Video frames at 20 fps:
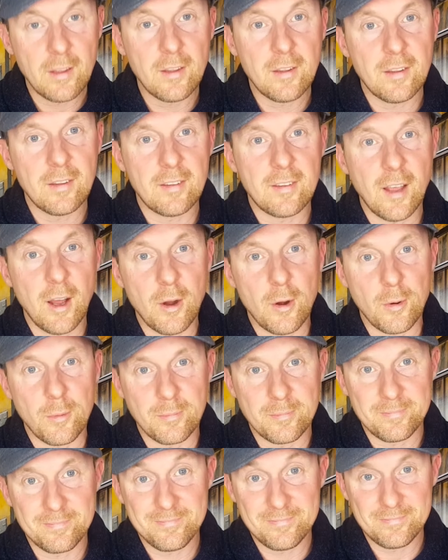So,
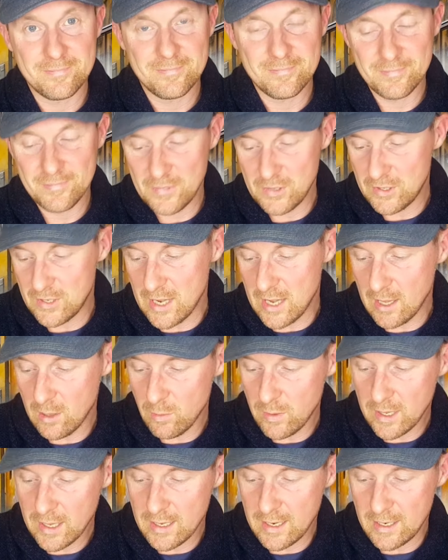shall
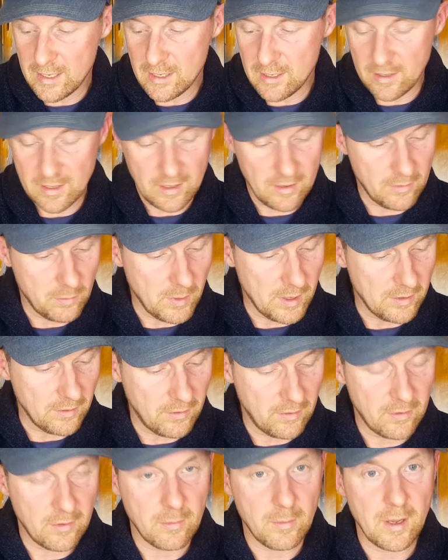we get into these
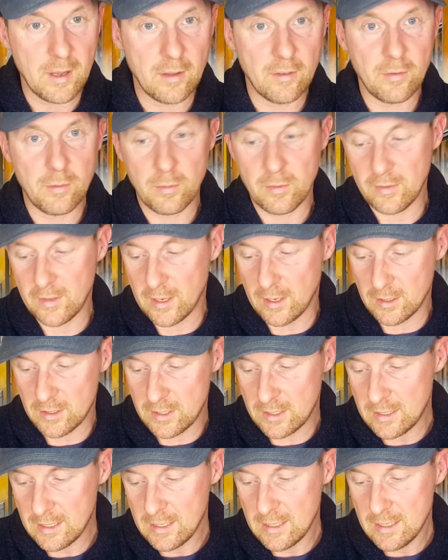ones? Where should we start?